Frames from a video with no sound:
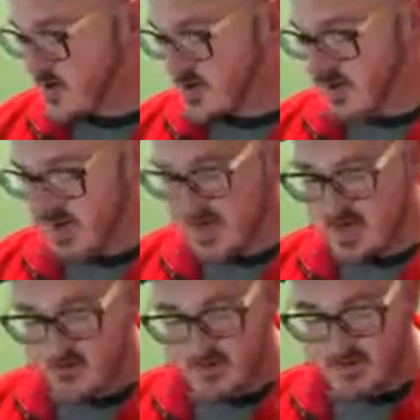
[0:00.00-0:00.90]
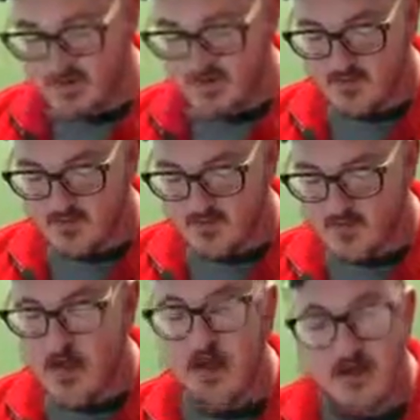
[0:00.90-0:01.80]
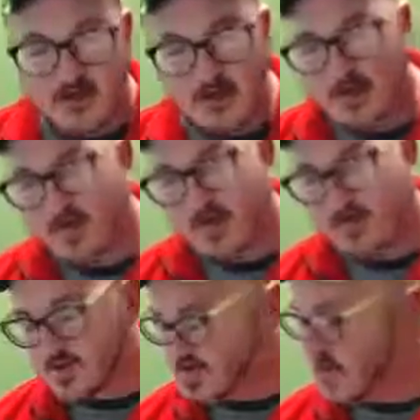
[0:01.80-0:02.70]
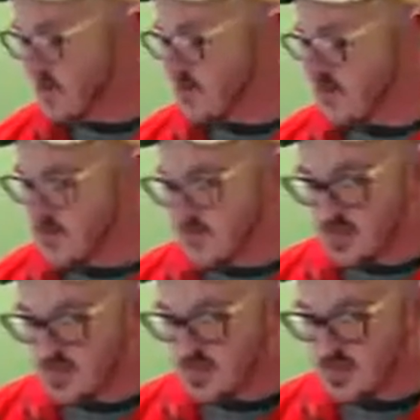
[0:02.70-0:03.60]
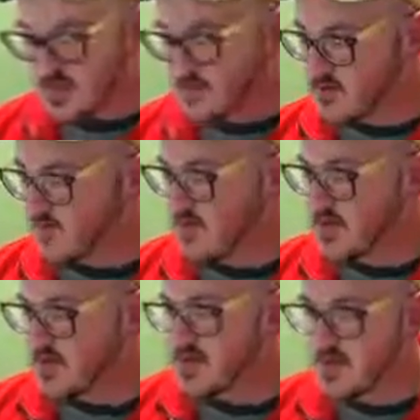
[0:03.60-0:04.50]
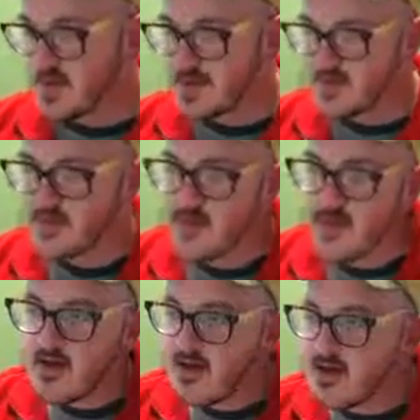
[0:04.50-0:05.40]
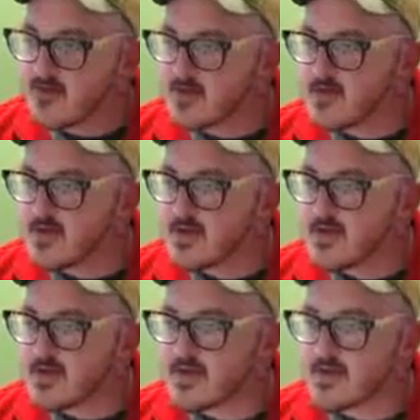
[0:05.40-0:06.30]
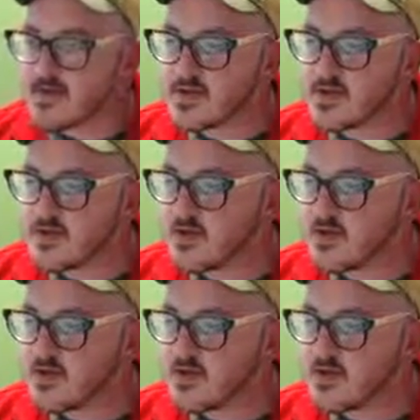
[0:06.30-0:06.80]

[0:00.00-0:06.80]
here at camp maybe for rock climbing or sailing or all sorts of other adventurous things. As a resource